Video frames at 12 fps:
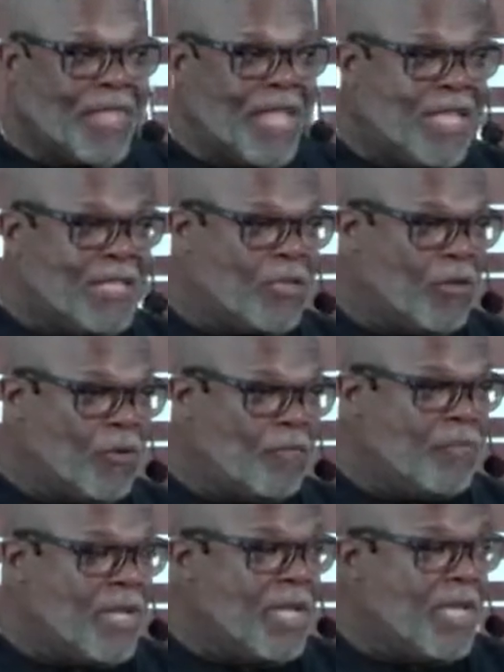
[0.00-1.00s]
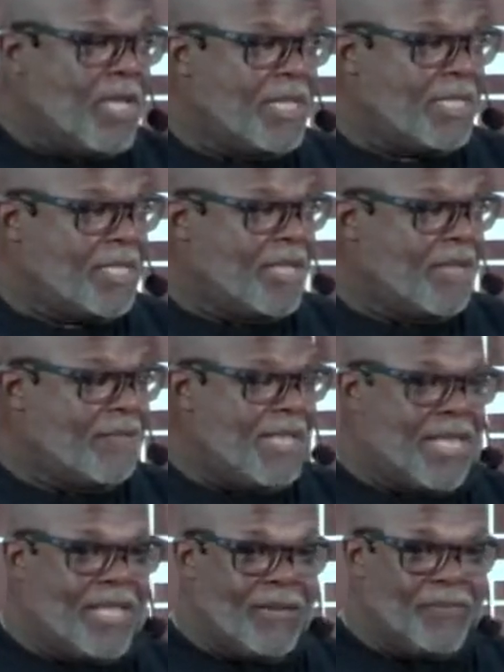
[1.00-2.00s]
And so instead of
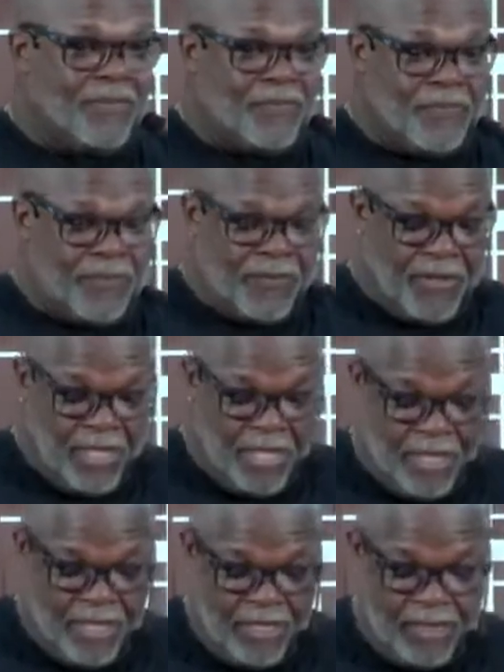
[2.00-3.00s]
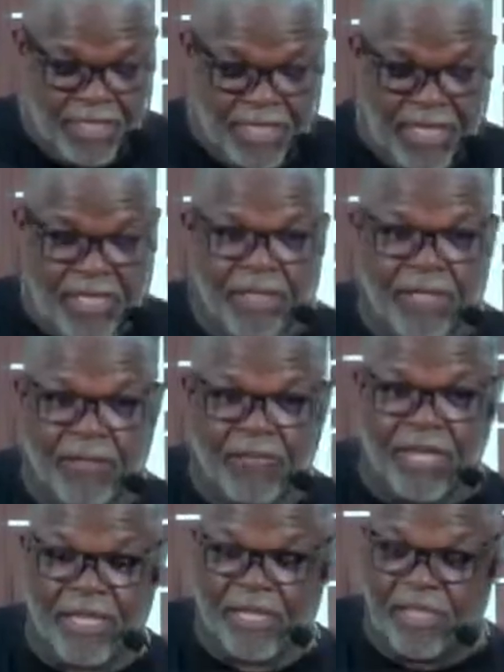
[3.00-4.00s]
getting the
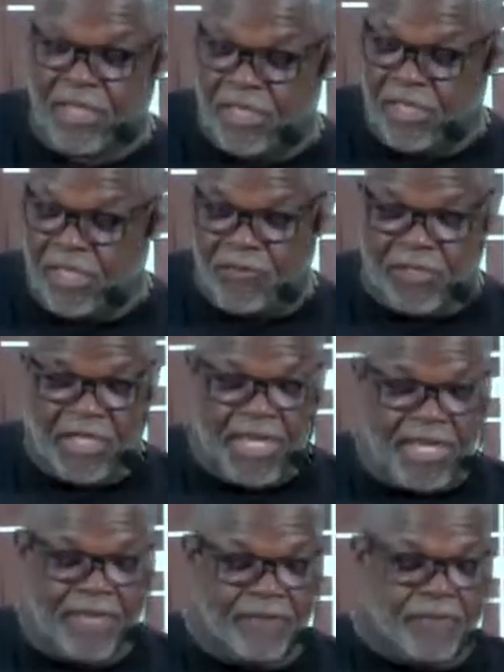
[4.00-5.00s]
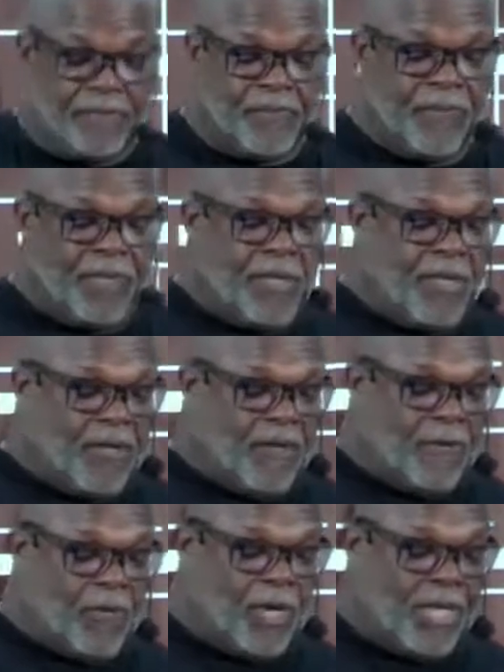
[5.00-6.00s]
recognition he was getting
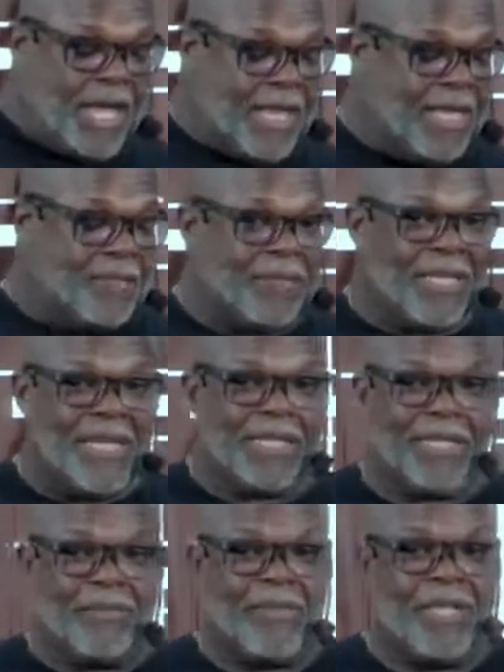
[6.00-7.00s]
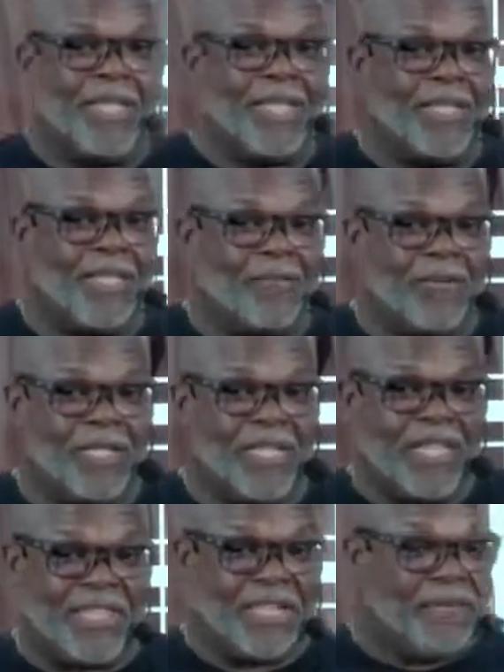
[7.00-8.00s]
for where God had placed him, he ended up with
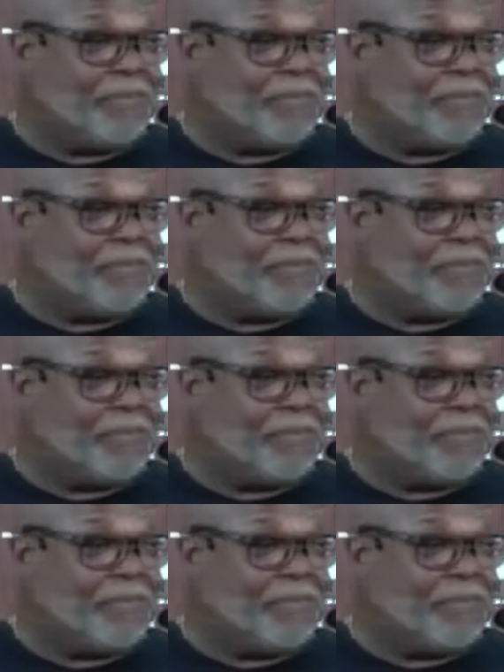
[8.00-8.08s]
nothing.